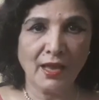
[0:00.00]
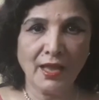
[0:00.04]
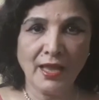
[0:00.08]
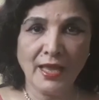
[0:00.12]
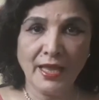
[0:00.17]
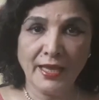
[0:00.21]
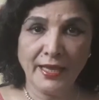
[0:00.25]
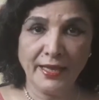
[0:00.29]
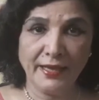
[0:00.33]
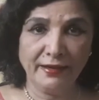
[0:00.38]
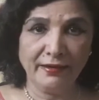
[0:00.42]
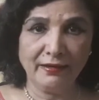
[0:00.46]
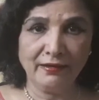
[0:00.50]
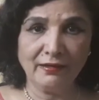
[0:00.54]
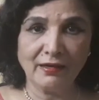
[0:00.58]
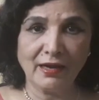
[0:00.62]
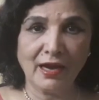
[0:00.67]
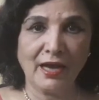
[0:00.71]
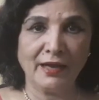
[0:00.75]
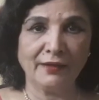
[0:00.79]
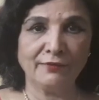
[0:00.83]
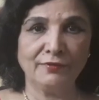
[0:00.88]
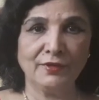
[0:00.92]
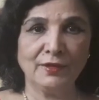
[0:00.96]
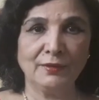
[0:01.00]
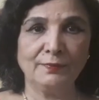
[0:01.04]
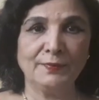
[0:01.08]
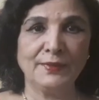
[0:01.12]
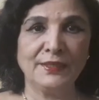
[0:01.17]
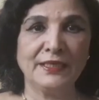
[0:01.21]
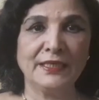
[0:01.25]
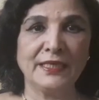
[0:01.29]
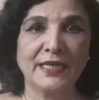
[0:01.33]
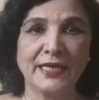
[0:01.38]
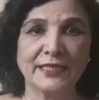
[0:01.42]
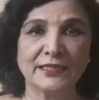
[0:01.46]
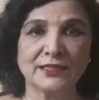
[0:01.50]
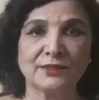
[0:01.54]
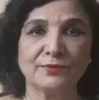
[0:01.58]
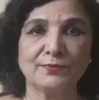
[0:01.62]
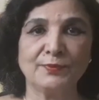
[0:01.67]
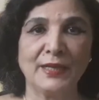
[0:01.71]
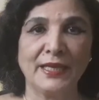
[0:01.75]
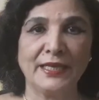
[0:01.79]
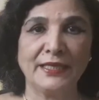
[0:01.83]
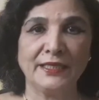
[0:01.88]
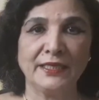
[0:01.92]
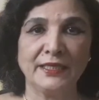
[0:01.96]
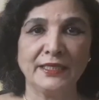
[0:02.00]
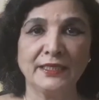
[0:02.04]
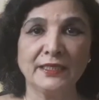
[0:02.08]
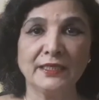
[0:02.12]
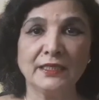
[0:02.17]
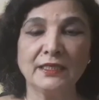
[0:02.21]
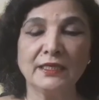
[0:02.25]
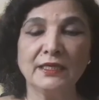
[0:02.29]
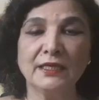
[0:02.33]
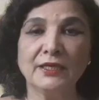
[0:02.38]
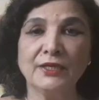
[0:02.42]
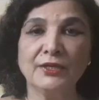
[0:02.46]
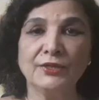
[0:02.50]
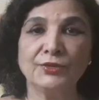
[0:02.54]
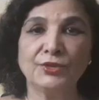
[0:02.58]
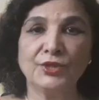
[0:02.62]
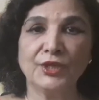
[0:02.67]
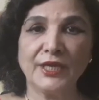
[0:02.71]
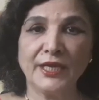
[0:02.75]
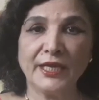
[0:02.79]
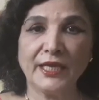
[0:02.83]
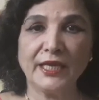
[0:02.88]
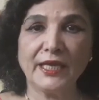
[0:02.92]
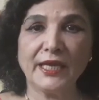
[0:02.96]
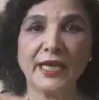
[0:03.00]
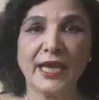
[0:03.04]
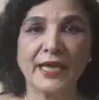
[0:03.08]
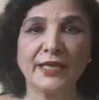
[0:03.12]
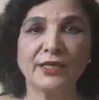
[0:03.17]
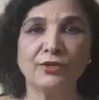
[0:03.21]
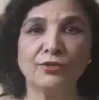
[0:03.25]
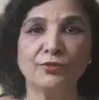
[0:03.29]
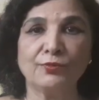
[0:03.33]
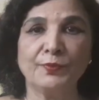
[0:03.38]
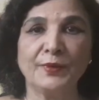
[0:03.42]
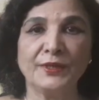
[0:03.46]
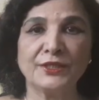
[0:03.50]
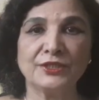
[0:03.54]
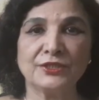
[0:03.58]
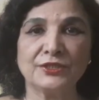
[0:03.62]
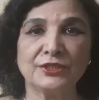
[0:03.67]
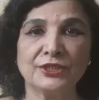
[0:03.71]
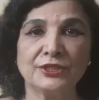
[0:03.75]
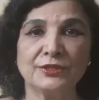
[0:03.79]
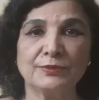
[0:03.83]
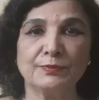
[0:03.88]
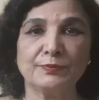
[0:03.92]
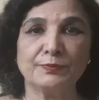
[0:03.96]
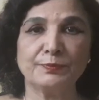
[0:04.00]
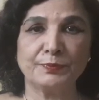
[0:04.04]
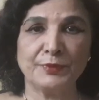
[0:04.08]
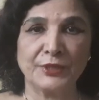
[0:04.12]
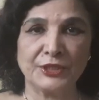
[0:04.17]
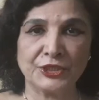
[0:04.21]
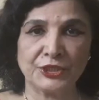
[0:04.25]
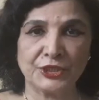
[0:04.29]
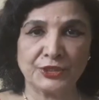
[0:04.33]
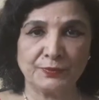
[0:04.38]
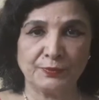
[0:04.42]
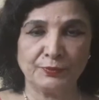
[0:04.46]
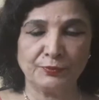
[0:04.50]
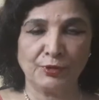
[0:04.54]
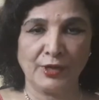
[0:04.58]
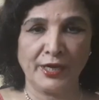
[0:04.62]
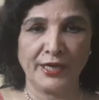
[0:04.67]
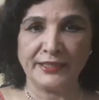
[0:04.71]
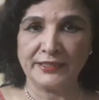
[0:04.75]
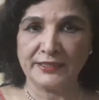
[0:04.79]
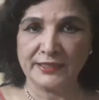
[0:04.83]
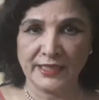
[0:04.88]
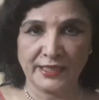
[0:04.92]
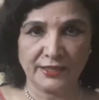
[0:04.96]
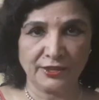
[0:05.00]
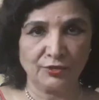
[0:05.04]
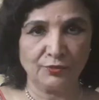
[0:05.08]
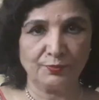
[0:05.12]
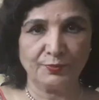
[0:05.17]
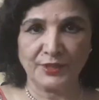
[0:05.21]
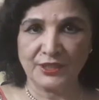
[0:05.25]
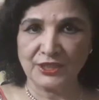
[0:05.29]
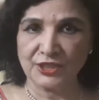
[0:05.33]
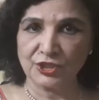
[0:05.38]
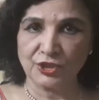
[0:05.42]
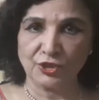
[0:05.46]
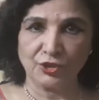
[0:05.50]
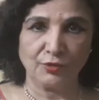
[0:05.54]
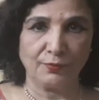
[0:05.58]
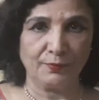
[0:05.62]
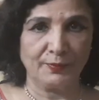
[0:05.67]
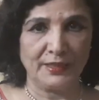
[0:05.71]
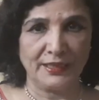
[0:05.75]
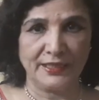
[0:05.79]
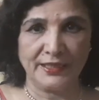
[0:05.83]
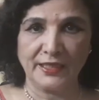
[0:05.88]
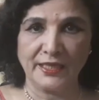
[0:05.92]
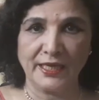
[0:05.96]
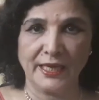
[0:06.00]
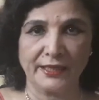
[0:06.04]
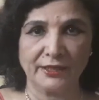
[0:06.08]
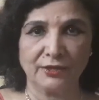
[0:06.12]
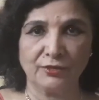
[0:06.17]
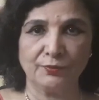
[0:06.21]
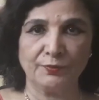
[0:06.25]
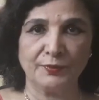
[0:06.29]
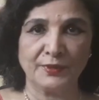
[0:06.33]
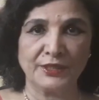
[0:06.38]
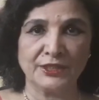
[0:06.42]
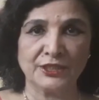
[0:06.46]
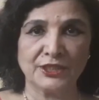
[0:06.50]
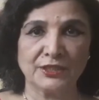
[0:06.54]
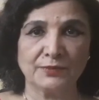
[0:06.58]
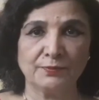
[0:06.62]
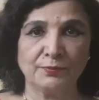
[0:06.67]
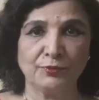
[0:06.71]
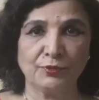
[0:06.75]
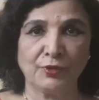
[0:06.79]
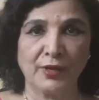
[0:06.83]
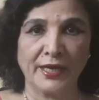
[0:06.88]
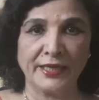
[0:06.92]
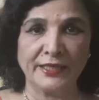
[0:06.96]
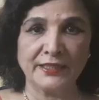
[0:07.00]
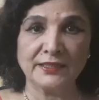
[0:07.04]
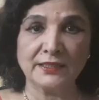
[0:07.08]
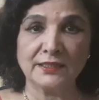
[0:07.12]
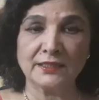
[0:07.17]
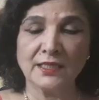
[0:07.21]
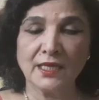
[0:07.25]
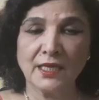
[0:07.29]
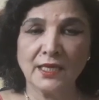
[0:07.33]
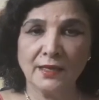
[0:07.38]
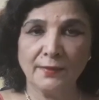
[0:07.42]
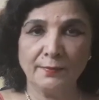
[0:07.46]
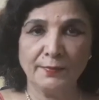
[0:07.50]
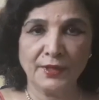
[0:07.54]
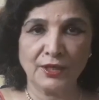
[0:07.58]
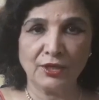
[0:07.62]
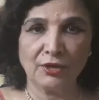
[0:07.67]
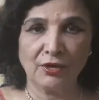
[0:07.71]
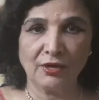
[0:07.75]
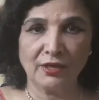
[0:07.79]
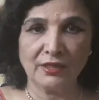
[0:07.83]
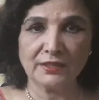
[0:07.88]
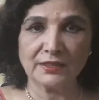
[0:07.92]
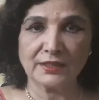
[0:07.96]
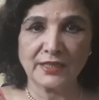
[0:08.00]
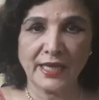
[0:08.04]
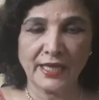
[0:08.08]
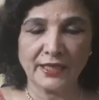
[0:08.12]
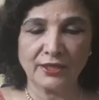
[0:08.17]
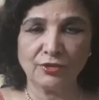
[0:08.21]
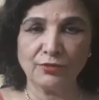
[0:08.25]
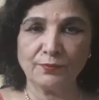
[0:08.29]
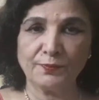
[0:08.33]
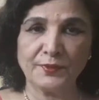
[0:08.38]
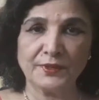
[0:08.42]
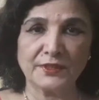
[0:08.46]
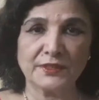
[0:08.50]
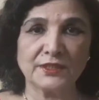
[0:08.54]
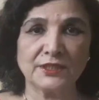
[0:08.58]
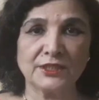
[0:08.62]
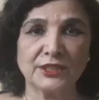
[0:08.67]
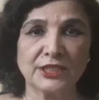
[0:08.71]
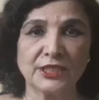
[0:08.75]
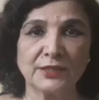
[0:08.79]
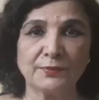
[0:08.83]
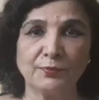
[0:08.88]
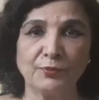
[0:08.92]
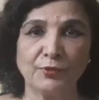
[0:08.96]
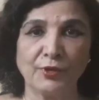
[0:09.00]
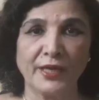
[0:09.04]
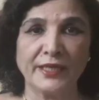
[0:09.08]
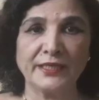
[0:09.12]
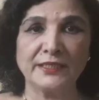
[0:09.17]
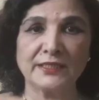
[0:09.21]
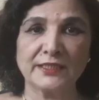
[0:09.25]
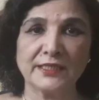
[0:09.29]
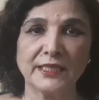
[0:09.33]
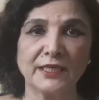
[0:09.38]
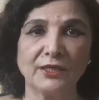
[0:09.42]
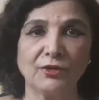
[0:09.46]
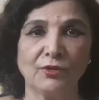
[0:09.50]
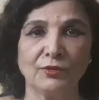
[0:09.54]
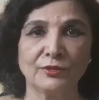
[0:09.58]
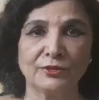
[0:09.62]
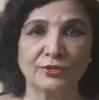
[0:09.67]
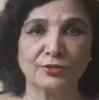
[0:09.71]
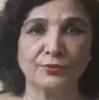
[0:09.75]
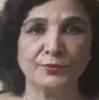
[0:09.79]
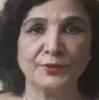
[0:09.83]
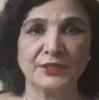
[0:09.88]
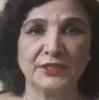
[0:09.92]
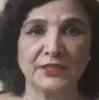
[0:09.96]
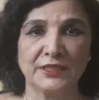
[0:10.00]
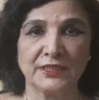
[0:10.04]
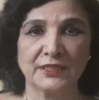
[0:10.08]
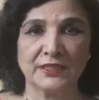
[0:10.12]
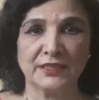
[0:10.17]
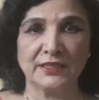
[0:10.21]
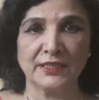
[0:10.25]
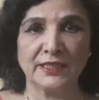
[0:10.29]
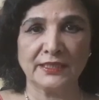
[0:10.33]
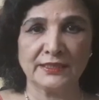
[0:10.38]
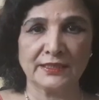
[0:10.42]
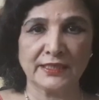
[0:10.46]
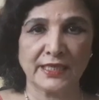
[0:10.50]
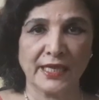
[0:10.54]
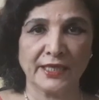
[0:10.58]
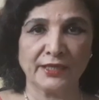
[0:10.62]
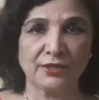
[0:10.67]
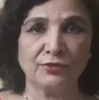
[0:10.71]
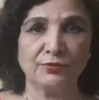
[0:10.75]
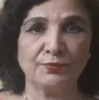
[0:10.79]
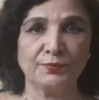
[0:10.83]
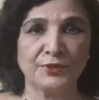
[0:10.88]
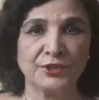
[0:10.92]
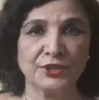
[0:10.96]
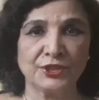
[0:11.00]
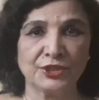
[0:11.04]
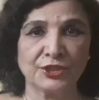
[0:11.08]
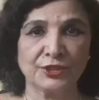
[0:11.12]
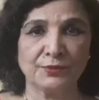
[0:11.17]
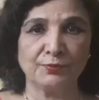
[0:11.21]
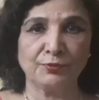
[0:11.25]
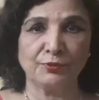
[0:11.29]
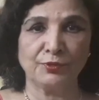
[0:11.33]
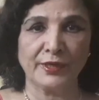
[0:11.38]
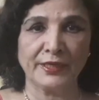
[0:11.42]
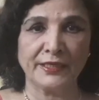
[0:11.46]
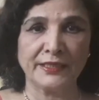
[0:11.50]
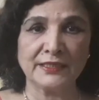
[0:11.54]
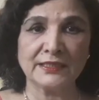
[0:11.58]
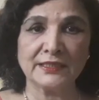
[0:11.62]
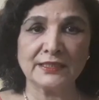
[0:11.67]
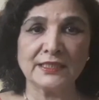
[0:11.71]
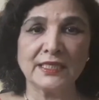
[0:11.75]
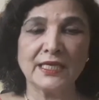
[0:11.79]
Here I will be explaining three acupressure points, acupressure oblique acupuncture points, because acupuncture points can also be taken as acupressure points,